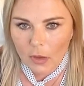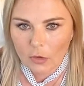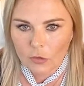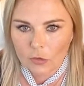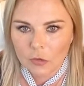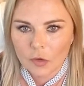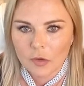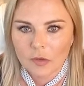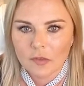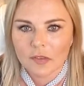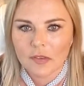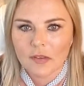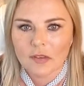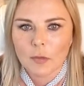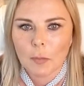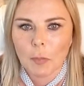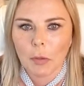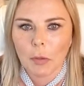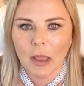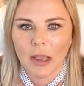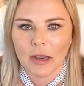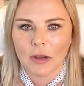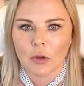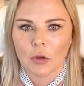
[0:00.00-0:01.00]
Does this
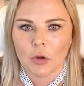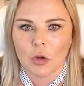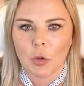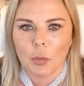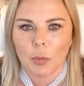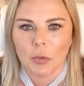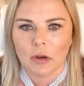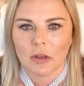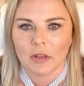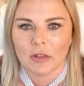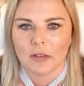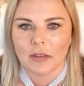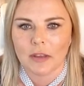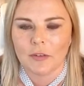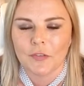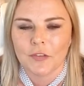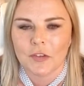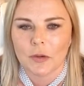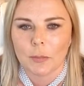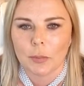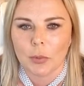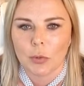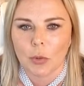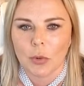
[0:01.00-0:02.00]
apply to Uber and Lyft
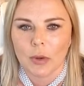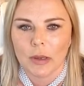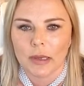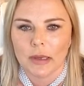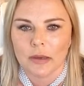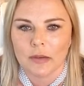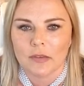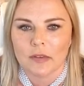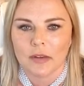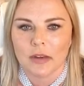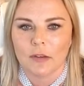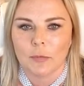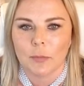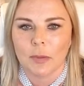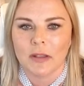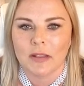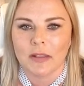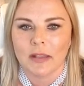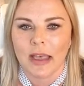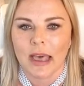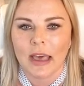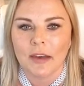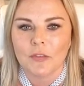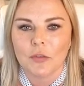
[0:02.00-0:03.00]
employees that have been
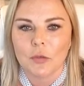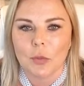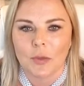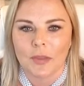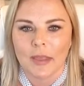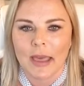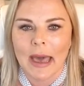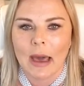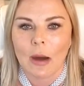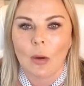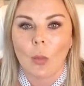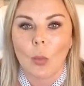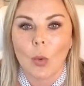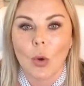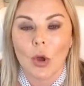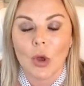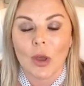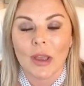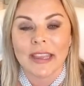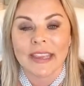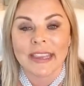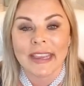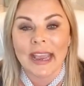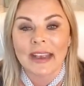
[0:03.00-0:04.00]
left without
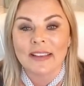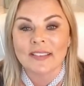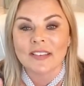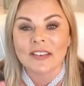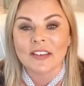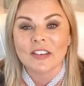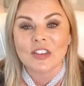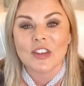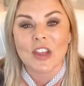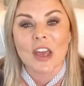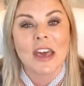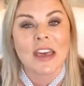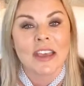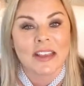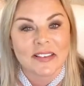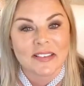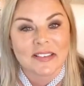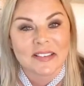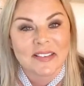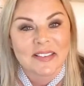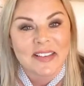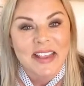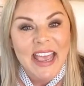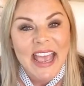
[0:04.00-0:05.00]
work? Yes, it
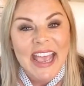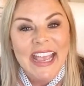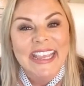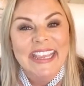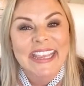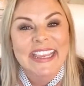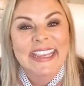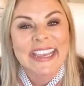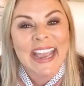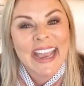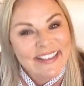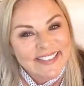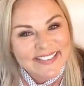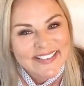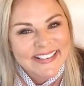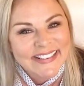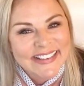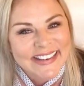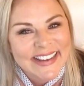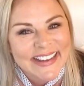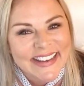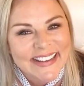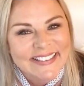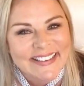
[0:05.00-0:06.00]
does. Yes, it
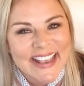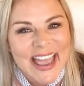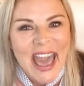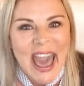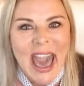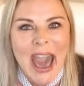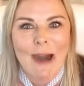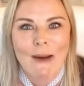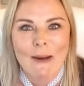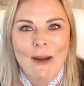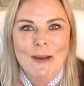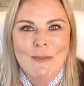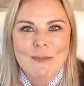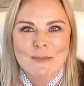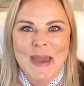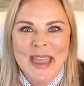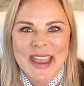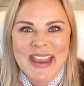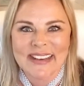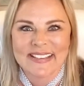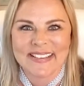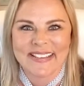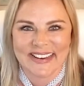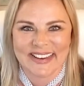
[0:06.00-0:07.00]
does. How
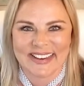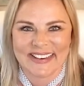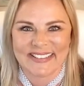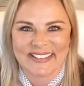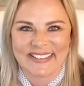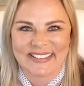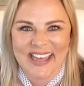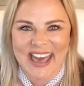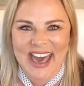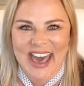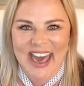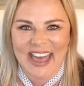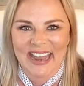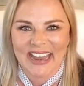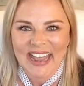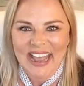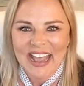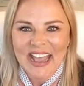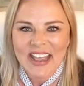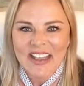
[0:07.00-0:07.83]
amazing is that?